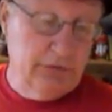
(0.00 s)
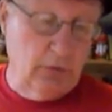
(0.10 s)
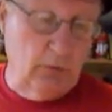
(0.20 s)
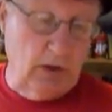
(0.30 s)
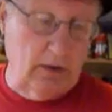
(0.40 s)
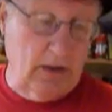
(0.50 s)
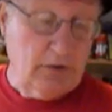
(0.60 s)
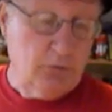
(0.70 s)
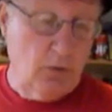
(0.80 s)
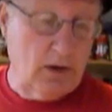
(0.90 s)
So
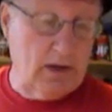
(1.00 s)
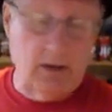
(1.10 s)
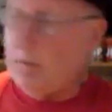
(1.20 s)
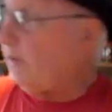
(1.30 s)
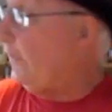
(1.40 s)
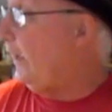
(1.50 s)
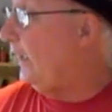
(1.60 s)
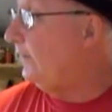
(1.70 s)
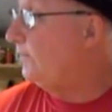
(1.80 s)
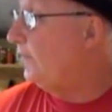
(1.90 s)
that's where I am on
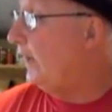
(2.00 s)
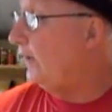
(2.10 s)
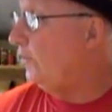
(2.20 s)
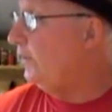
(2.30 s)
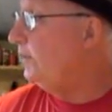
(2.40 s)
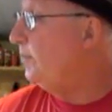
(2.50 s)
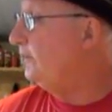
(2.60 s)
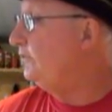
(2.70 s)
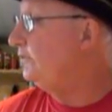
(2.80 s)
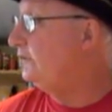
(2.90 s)
that. I ordered a
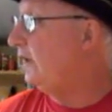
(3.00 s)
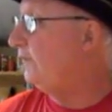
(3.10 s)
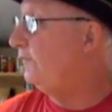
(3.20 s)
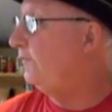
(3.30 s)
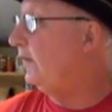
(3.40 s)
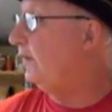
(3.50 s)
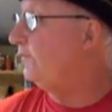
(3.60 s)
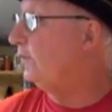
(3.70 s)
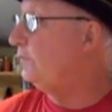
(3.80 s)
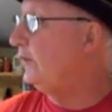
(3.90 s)
bunch of stuff
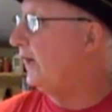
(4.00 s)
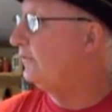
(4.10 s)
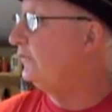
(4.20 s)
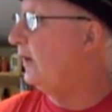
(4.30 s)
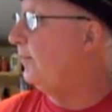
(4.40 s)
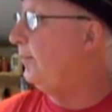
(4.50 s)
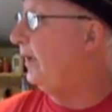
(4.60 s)
from Jack's Are